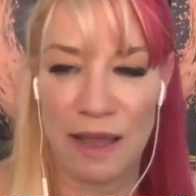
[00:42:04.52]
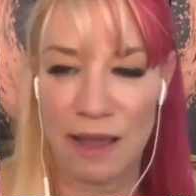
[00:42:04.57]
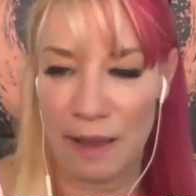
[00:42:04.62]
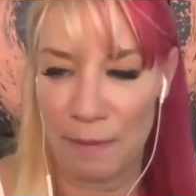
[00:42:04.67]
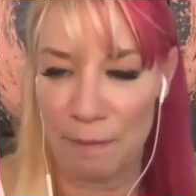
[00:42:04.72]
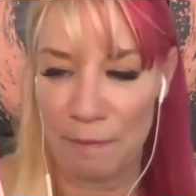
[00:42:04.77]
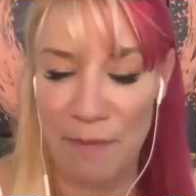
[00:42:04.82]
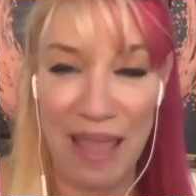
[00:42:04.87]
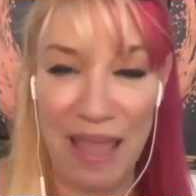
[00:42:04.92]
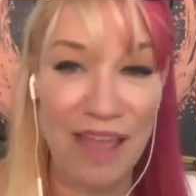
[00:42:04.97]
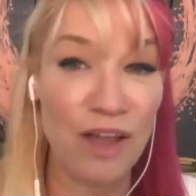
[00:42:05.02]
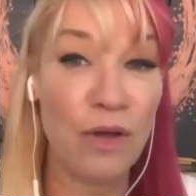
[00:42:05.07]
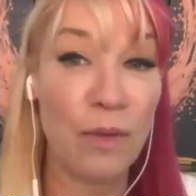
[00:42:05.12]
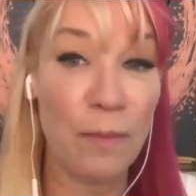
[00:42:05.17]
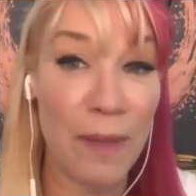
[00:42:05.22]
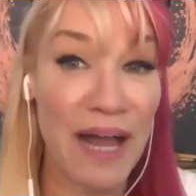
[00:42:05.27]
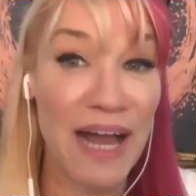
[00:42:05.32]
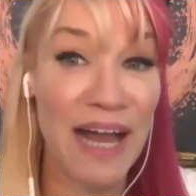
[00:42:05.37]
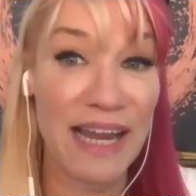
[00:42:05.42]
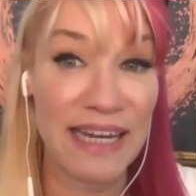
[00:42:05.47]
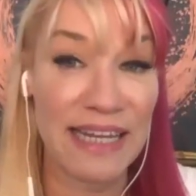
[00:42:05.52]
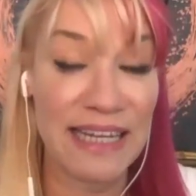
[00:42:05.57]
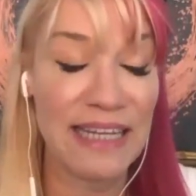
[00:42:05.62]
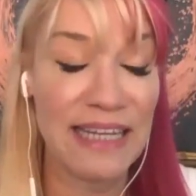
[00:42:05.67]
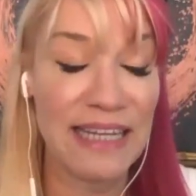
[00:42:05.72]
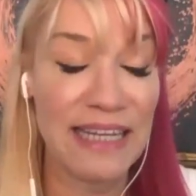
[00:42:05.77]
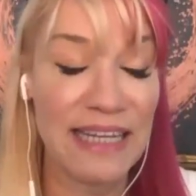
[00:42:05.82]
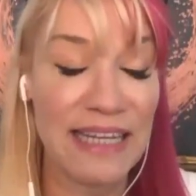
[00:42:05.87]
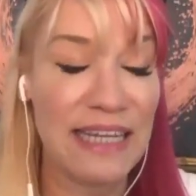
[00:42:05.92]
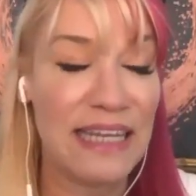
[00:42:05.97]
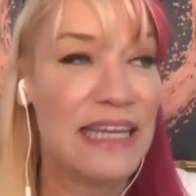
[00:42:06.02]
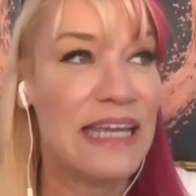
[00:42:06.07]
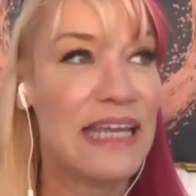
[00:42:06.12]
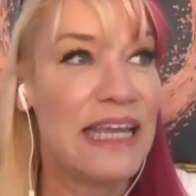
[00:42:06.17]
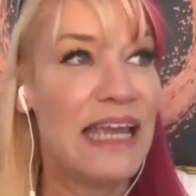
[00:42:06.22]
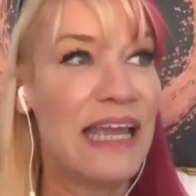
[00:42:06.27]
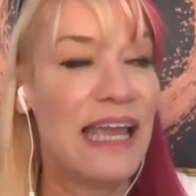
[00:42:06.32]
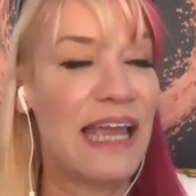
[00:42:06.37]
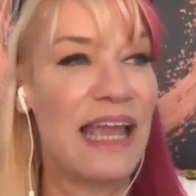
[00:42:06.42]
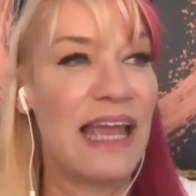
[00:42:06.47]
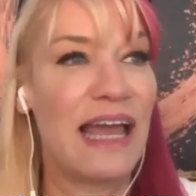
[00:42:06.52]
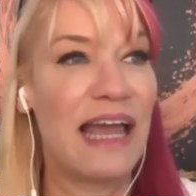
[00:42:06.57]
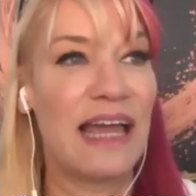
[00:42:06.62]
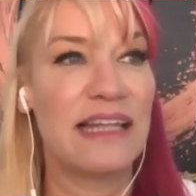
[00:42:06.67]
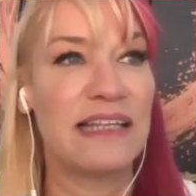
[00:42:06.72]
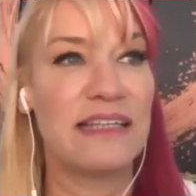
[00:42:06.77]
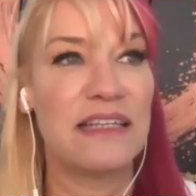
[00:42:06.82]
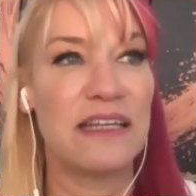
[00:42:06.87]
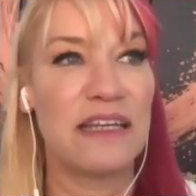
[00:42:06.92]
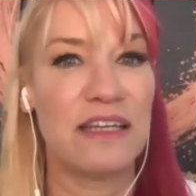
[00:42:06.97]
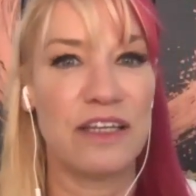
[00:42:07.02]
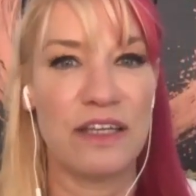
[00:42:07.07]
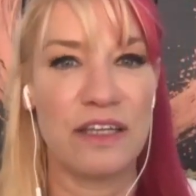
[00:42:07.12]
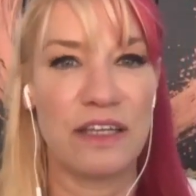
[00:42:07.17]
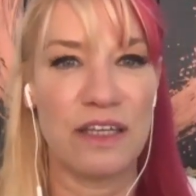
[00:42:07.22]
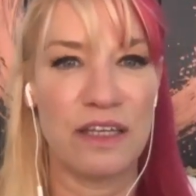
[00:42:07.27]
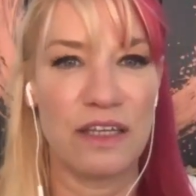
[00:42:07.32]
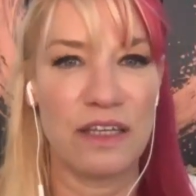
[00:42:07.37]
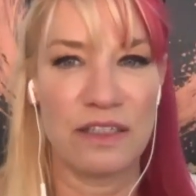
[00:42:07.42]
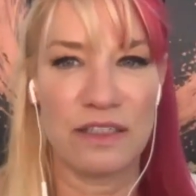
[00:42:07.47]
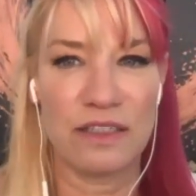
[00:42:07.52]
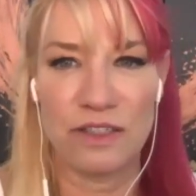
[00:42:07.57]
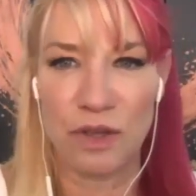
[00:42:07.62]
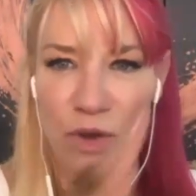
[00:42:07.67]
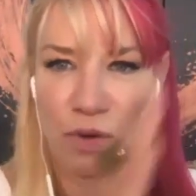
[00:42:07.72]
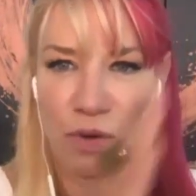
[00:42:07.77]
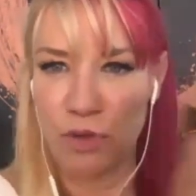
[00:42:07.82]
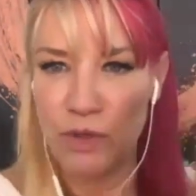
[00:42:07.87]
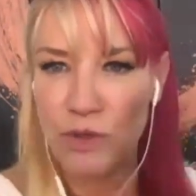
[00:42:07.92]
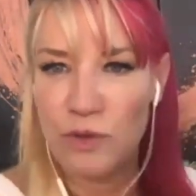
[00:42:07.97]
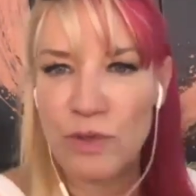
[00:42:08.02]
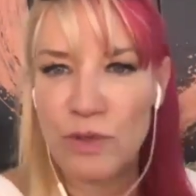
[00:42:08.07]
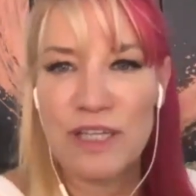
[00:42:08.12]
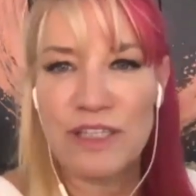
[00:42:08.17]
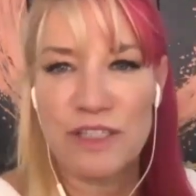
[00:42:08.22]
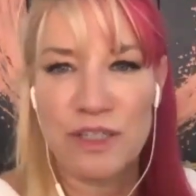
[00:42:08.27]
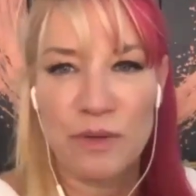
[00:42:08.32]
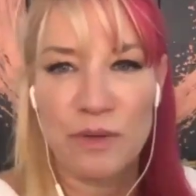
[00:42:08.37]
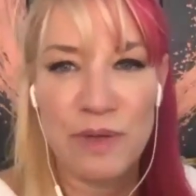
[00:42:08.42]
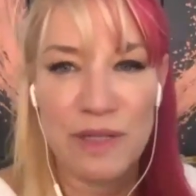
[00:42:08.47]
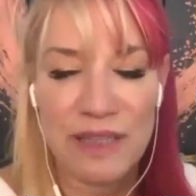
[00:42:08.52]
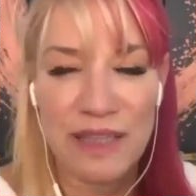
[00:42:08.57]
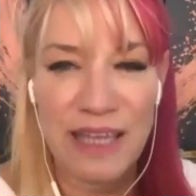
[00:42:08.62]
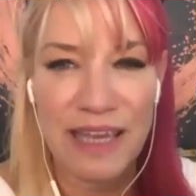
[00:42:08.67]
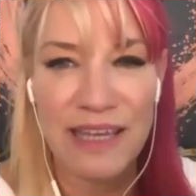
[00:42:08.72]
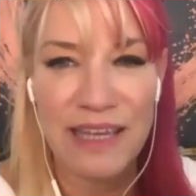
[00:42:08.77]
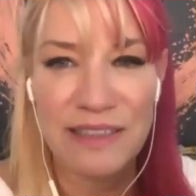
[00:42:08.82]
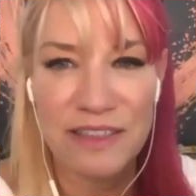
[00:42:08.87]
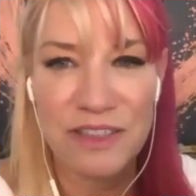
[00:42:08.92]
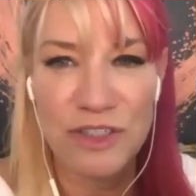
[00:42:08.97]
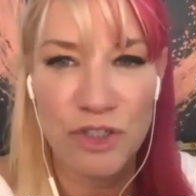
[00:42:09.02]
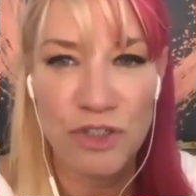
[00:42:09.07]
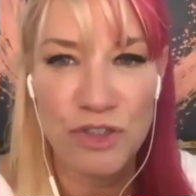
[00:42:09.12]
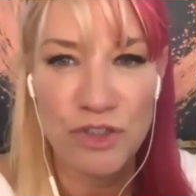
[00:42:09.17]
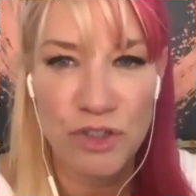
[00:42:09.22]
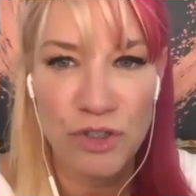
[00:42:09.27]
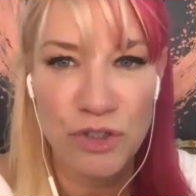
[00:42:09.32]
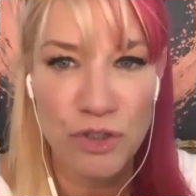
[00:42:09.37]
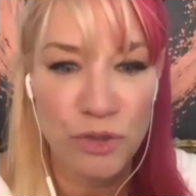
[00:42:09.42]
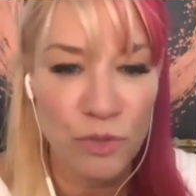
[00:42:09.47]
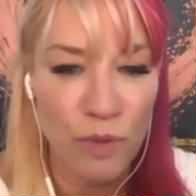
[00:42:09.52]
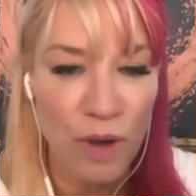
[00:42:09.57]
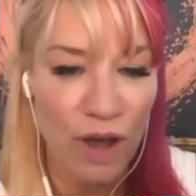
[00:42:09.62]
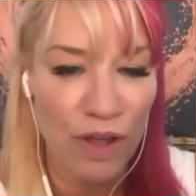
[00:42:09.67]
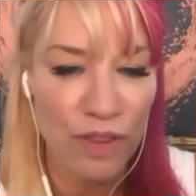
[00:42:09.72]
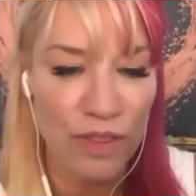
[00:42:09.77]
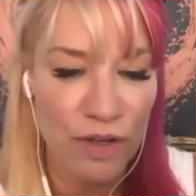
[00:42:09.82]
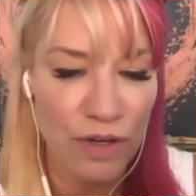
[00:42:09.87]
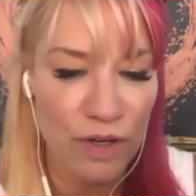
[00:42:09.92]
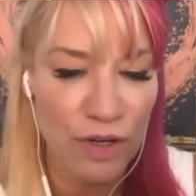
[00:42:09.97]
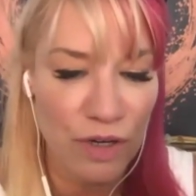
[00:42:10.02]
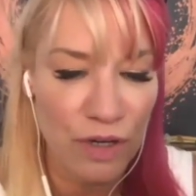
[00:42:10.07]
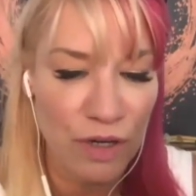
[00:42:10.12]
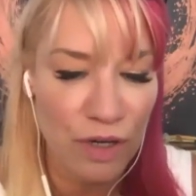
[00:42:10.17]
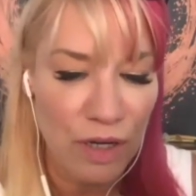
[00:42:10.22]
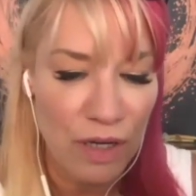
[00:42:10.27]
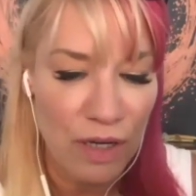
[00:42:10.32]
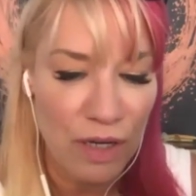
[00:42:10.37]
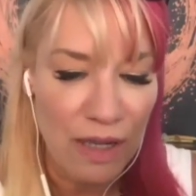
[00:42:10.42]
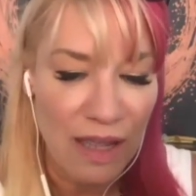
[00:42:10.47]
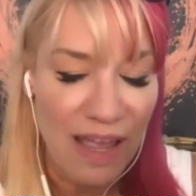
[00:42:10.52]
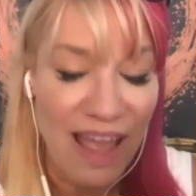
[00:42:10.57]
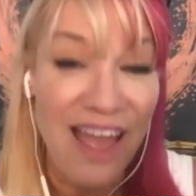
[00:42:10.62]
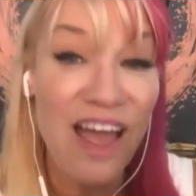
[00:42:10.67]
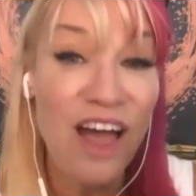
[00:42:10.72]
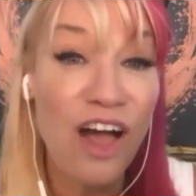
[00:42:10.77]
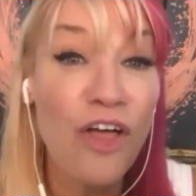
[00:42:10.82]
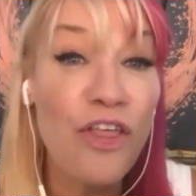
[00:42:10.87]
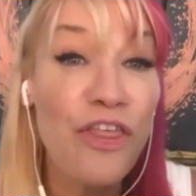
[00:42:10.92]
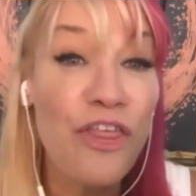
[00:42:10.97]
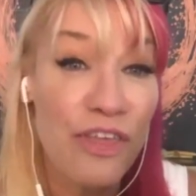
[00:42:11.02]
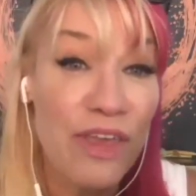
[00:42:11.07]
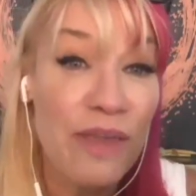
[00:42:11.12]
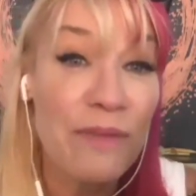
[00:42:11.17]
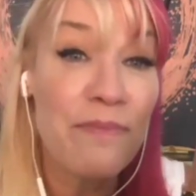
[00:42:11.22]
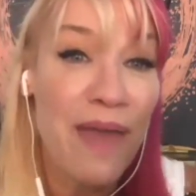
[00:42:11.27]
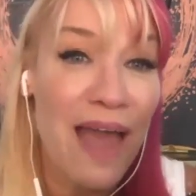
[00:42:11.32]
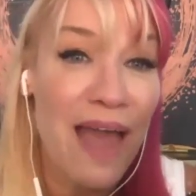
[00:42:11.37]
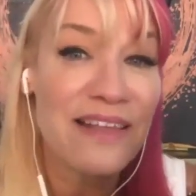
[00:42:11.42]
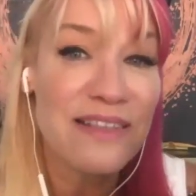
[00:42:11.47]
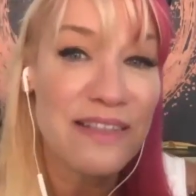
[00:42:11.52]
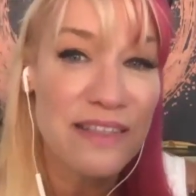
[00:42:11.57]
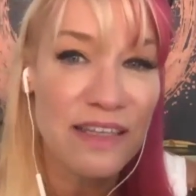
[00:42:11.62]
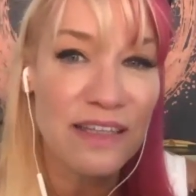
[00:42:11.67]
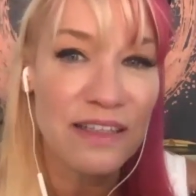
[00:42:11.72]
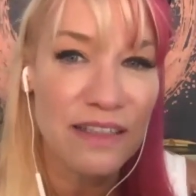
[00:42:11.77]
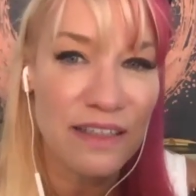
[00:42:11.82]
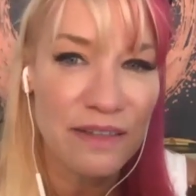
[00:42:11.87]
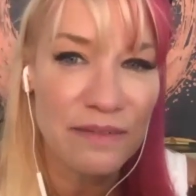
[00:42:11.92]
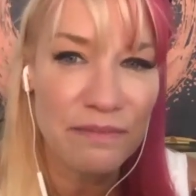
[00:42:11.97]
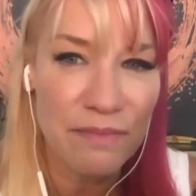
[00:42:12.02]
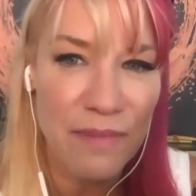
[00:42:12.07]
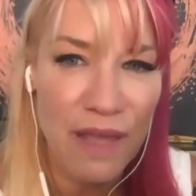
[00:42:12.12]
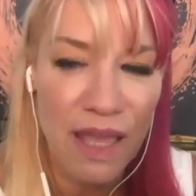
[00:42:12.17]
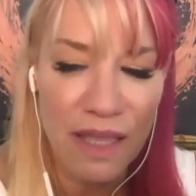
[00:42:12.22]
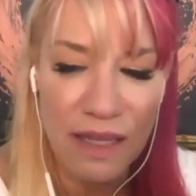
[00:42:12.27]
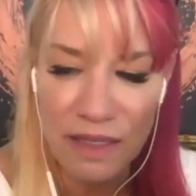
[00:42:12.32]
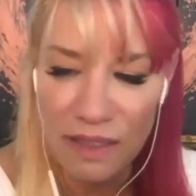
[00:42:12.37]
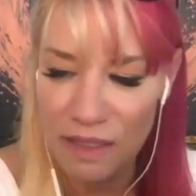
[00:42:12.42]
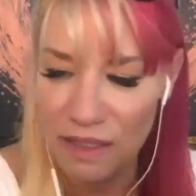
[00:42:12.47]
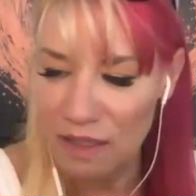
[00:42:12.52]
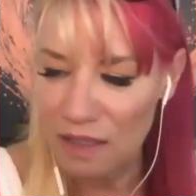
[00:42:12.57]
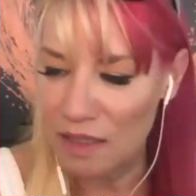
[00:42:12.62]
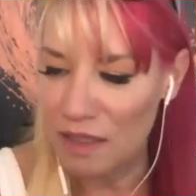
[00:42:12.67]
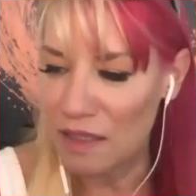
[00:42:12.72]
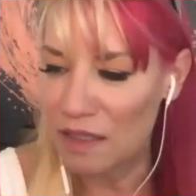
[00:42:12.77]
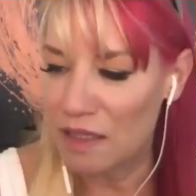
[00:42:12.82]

male body, and so you get to relate to other healthy masculine men,